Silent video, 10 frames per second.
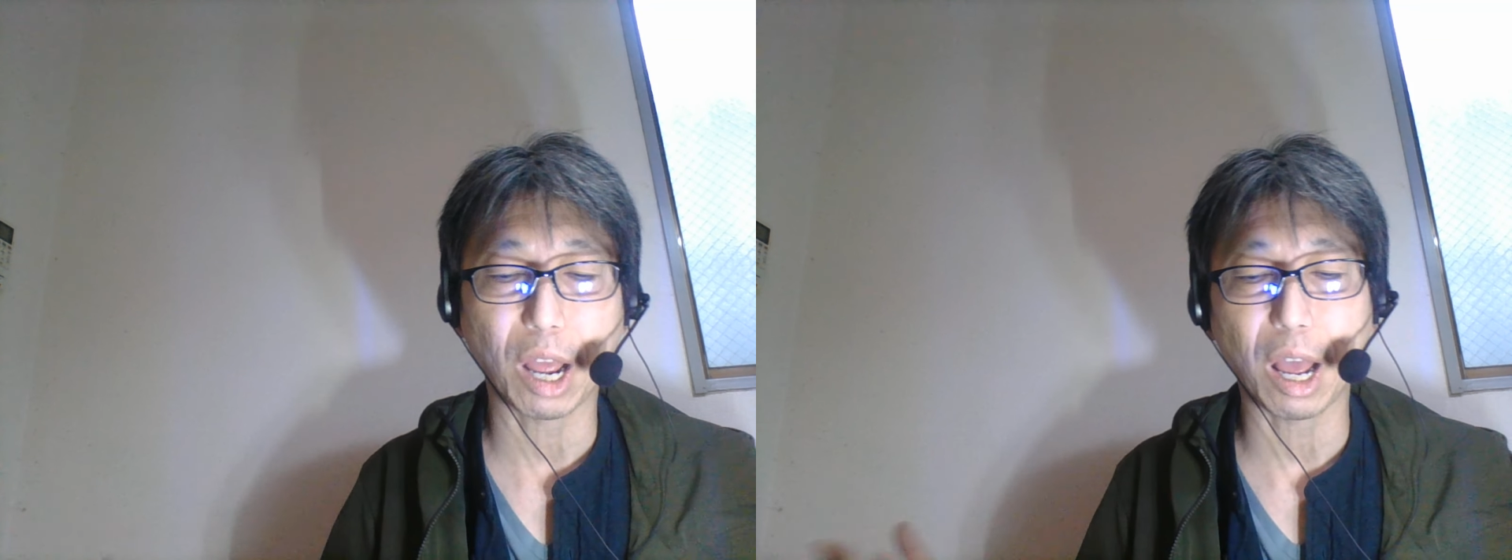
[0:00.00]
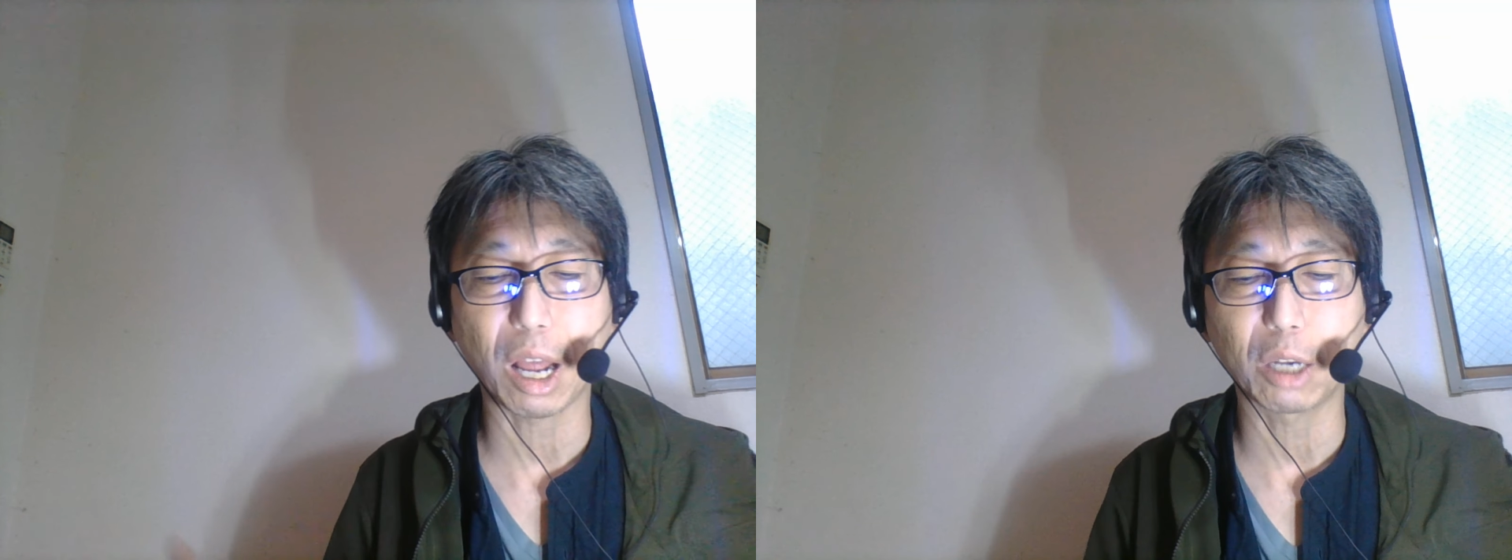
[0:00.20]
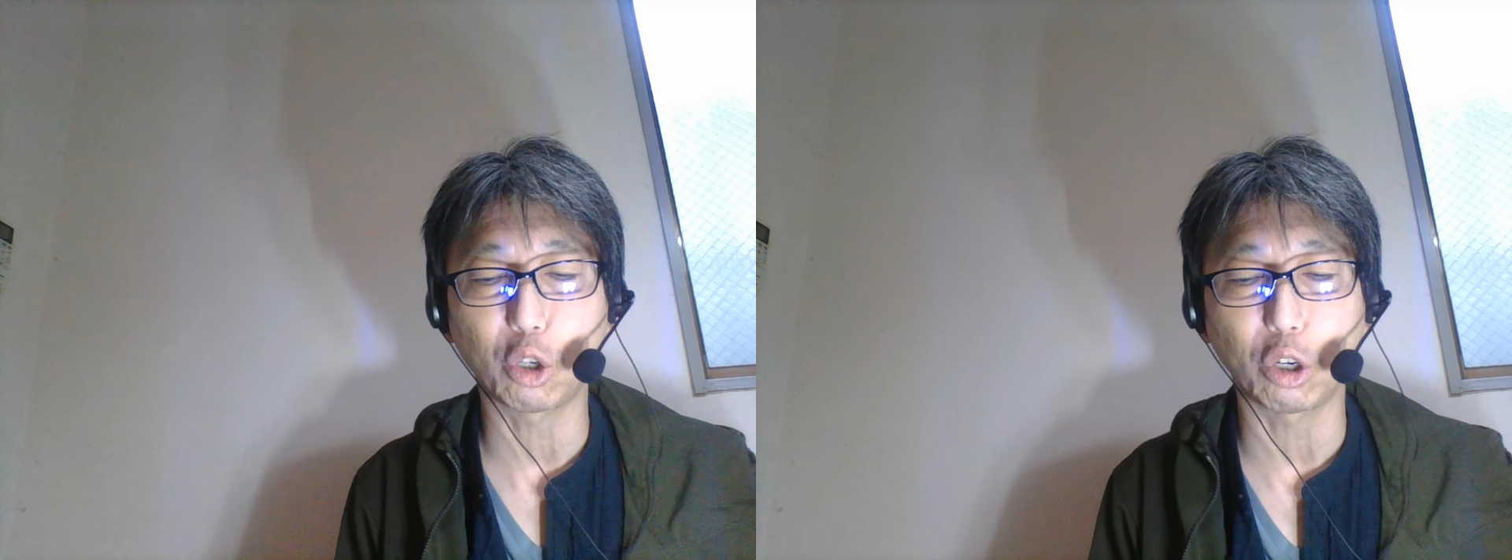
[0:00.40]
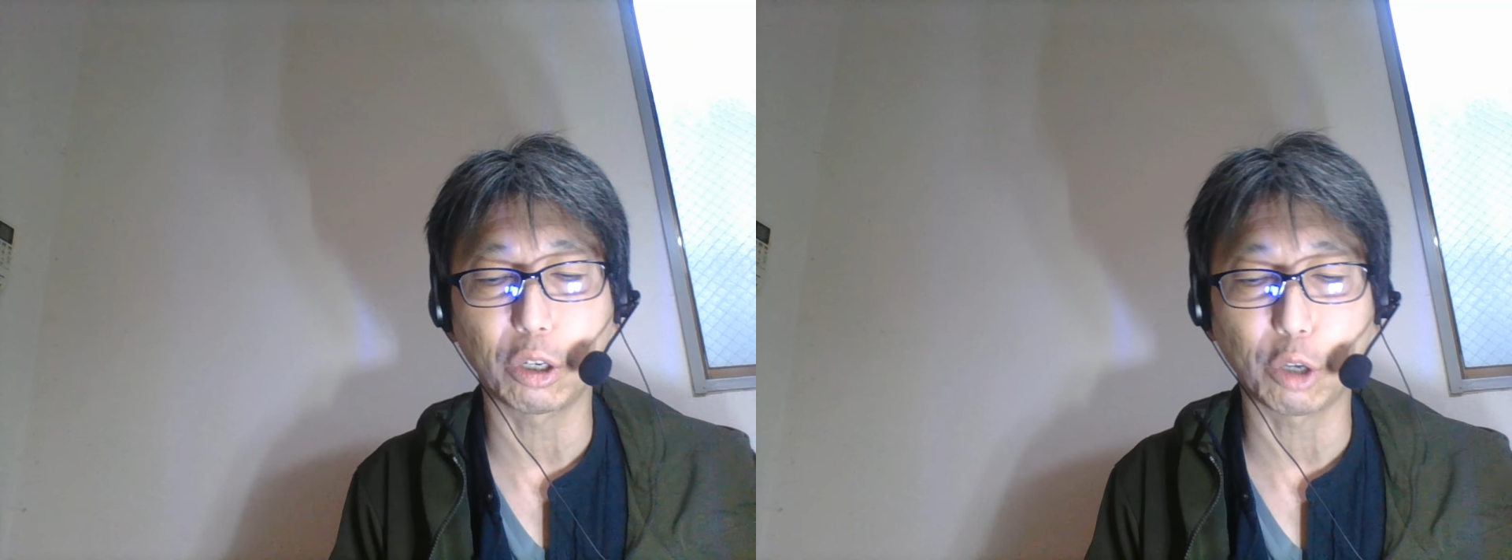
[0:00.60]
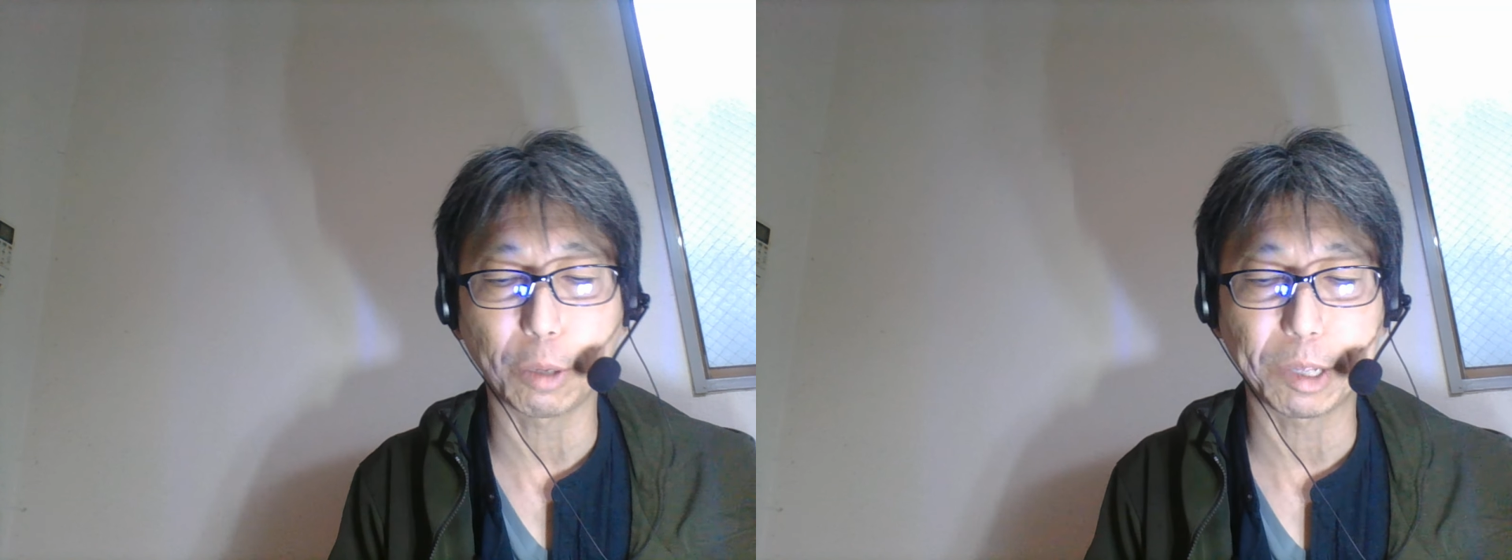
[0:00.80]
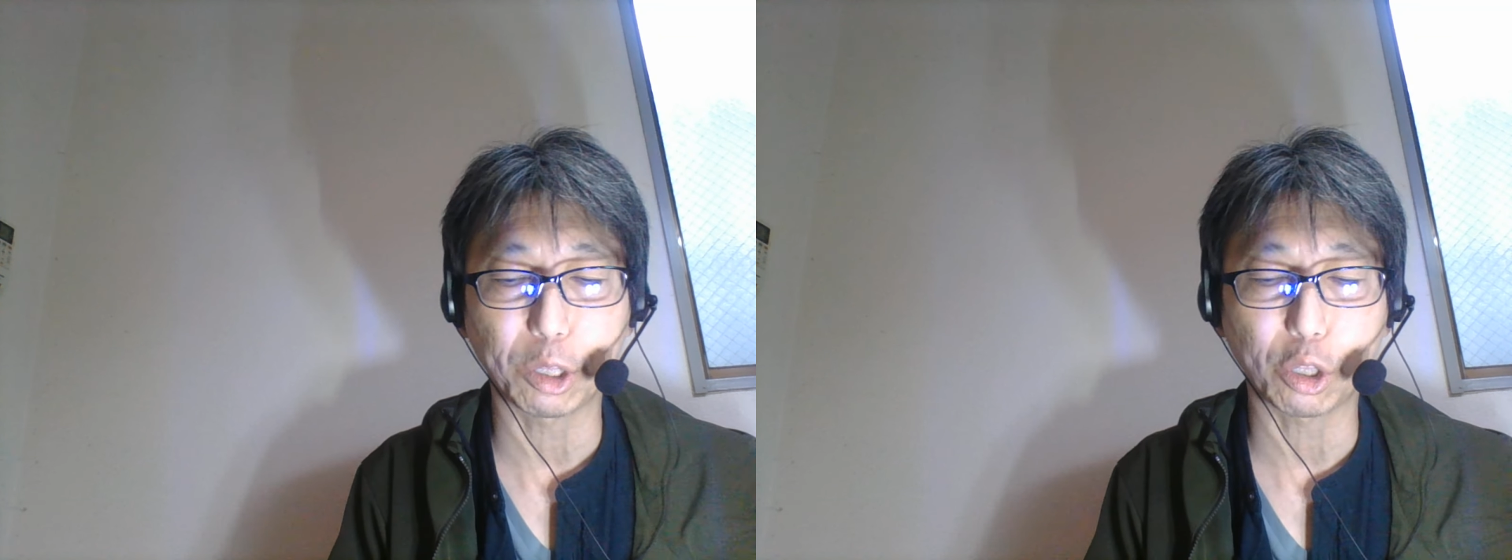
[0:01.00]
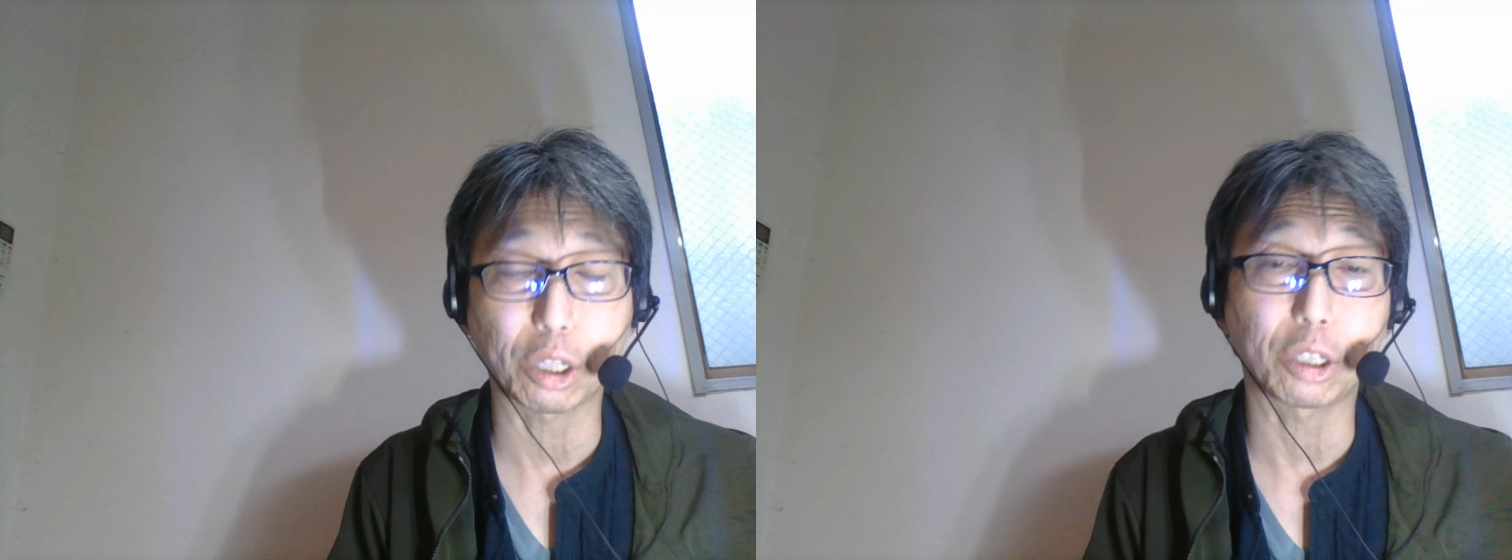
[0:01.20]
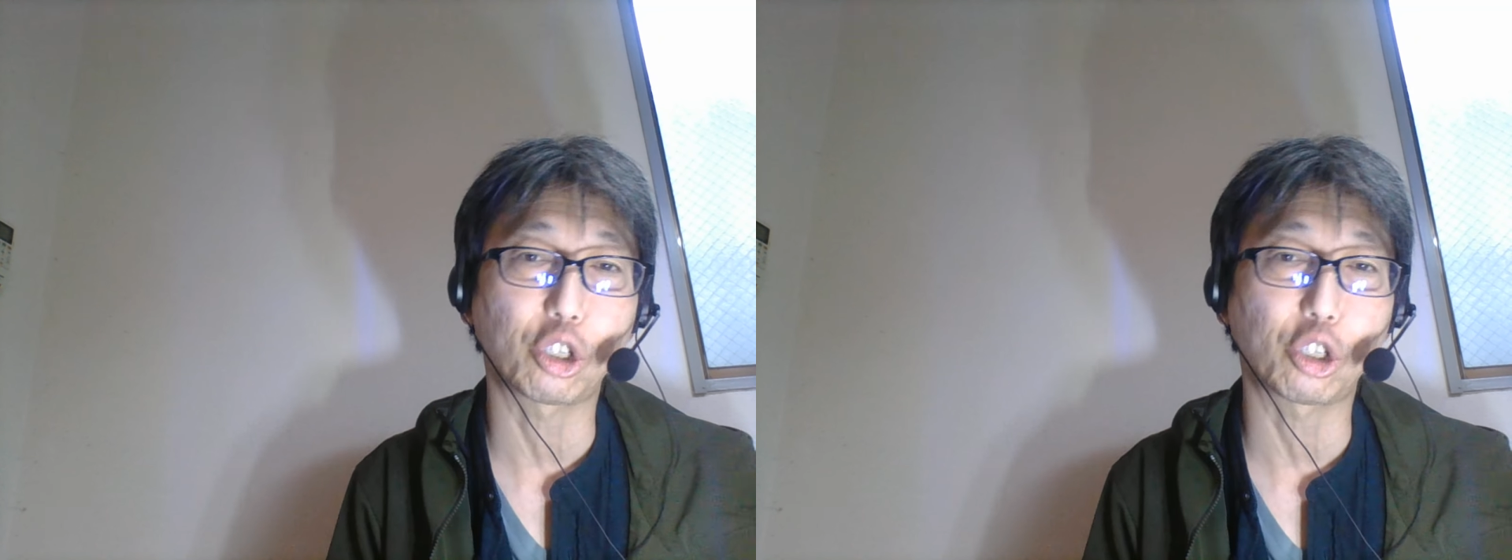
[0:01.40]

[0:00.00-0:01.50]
and do women's